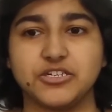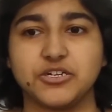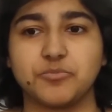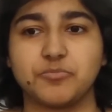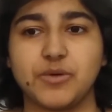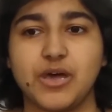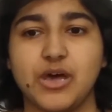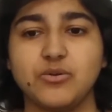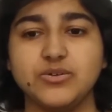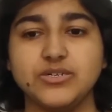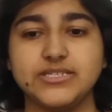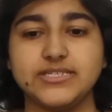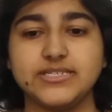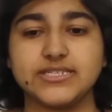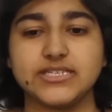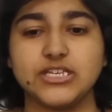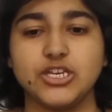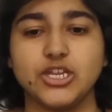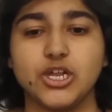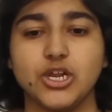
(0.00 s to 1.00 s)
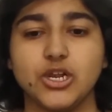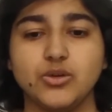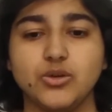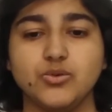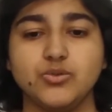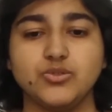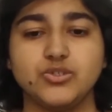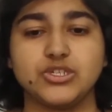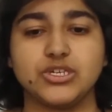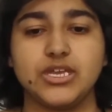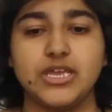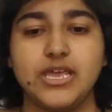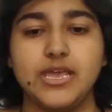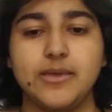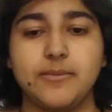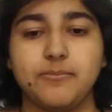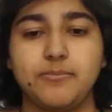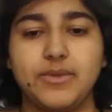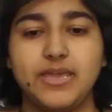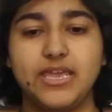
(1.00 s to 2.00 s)
Her powers include
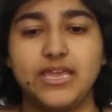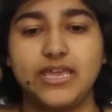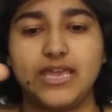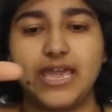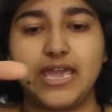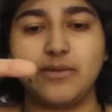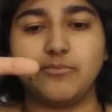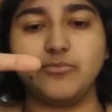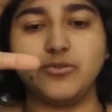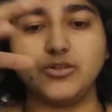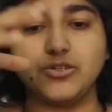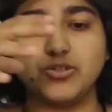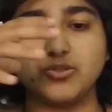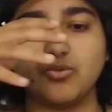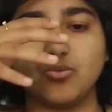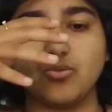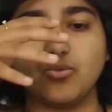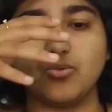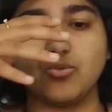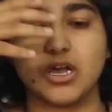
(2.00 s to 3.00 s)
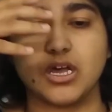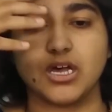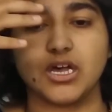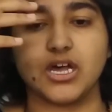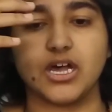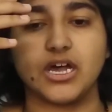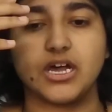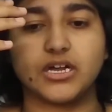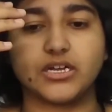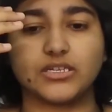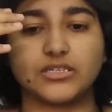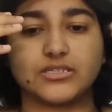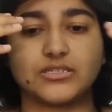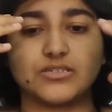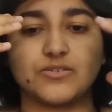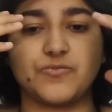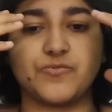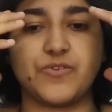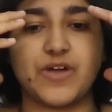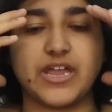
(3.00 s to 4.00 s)
being able to
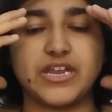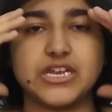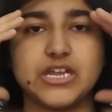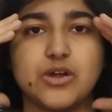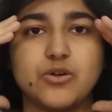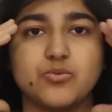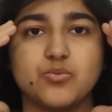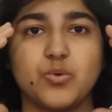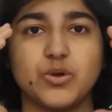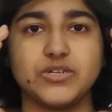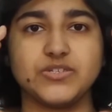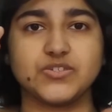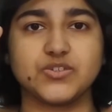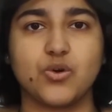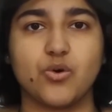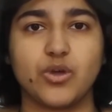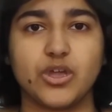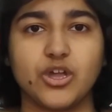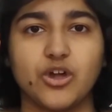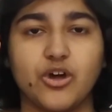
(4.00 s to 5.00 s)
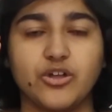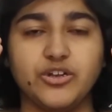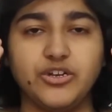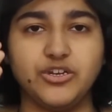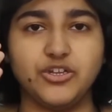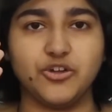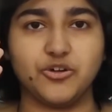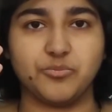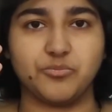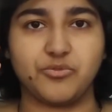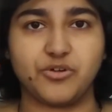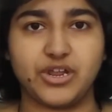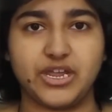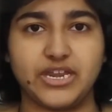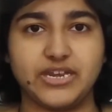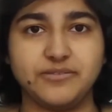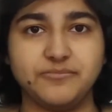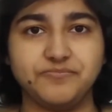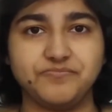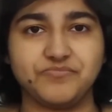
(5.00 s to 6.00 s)
find out what is going on in your
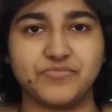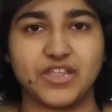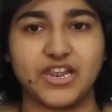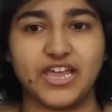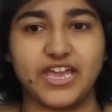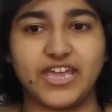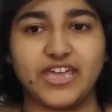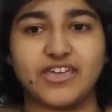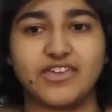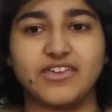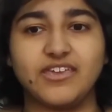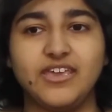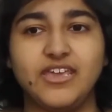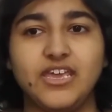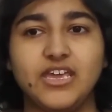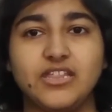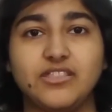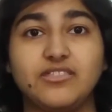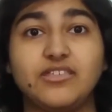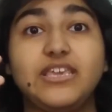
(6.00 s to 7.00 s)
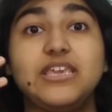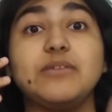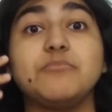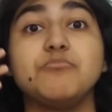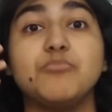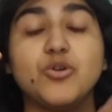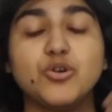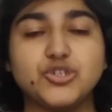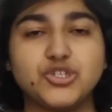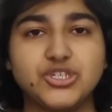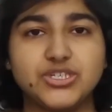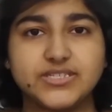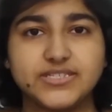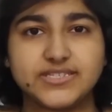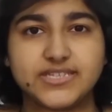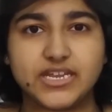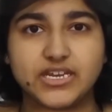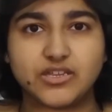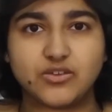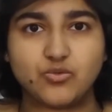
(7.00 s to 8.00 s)
brain, like the
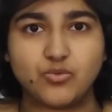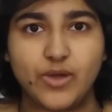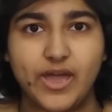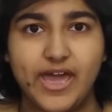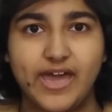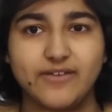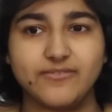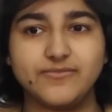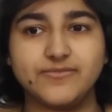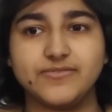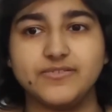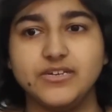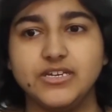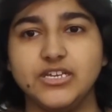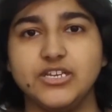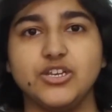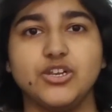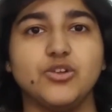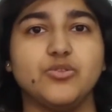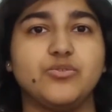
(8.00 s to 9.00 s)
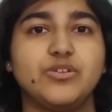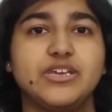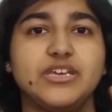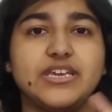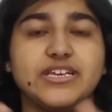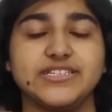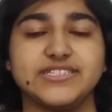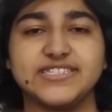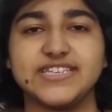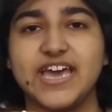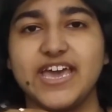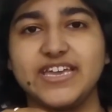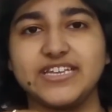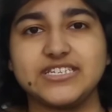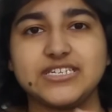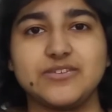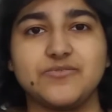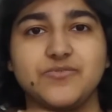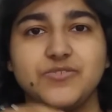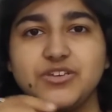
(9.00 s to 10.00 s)
emotions that you have, including
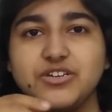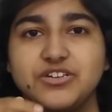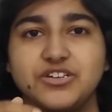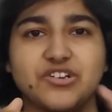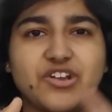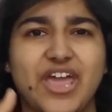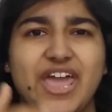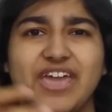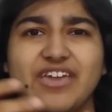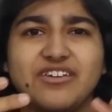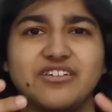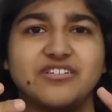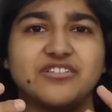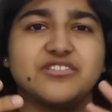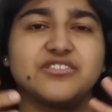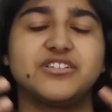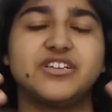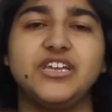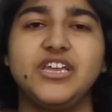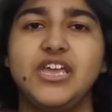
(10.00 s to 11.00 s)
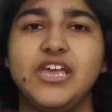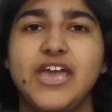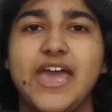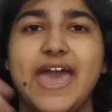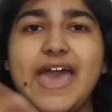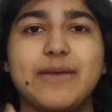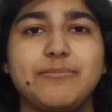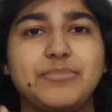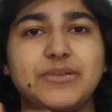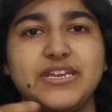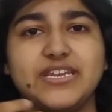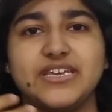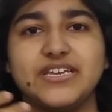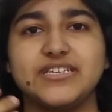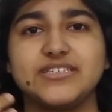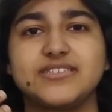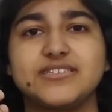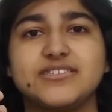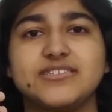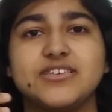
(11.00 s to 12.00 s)
anxiety, fear, anger,
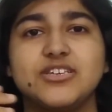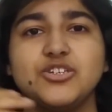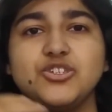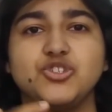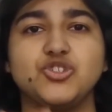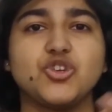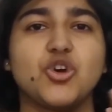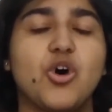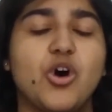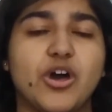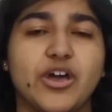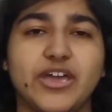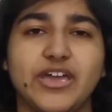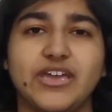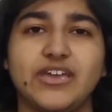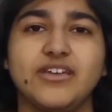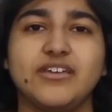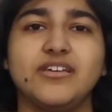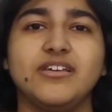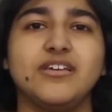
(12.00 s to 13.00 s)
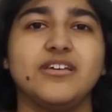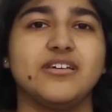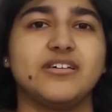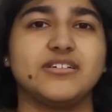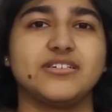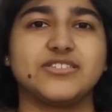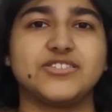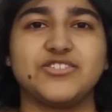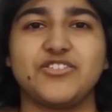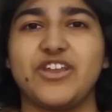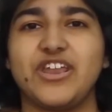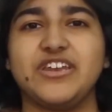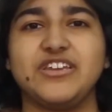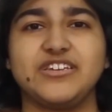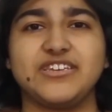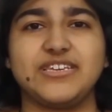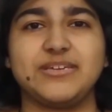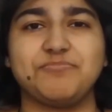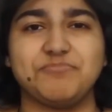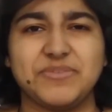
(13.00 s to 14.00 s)
happiness, joy,
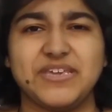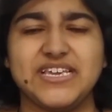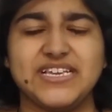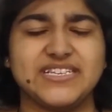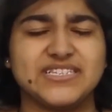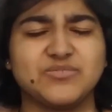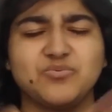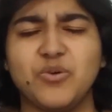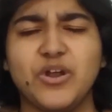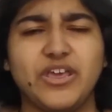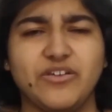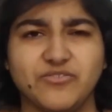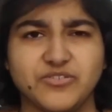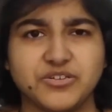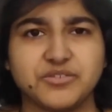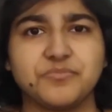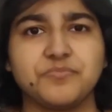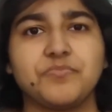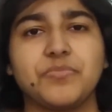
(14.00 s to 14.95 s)
serenity, peace, whatever.